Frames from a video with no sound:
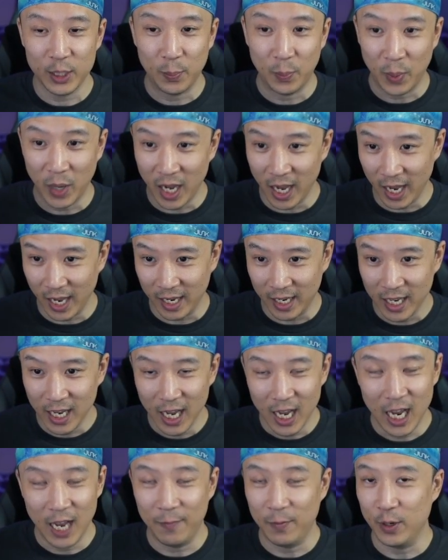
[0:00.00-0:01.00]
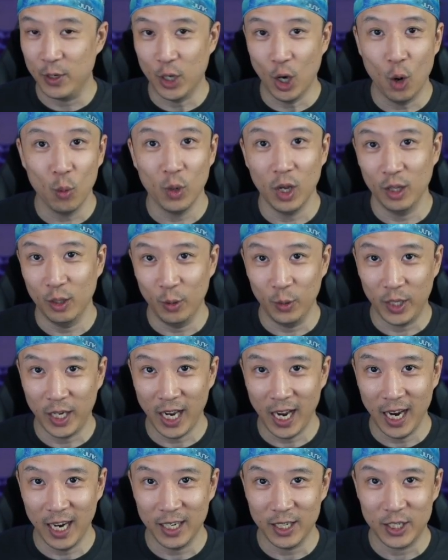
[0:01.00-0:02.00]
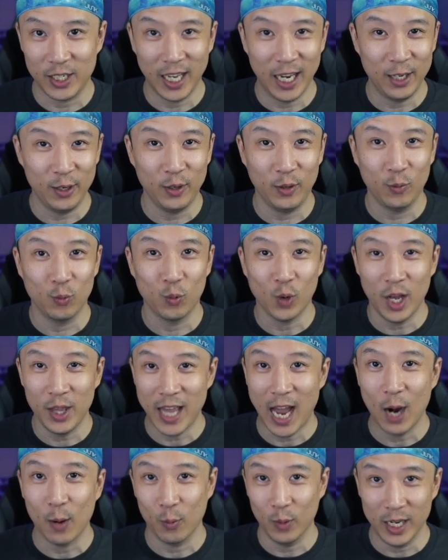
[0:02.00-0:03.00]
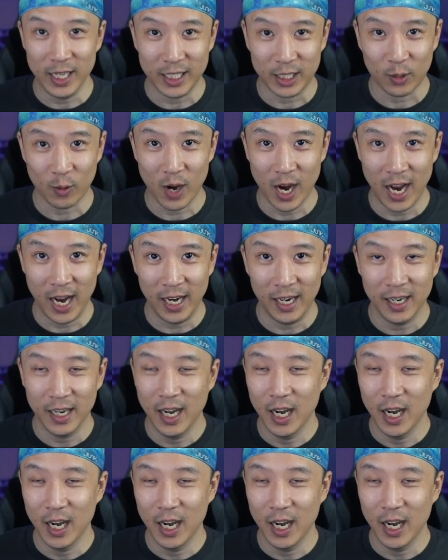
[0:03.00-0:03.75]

But if you don't run Luke Cage, then you run that risk, right?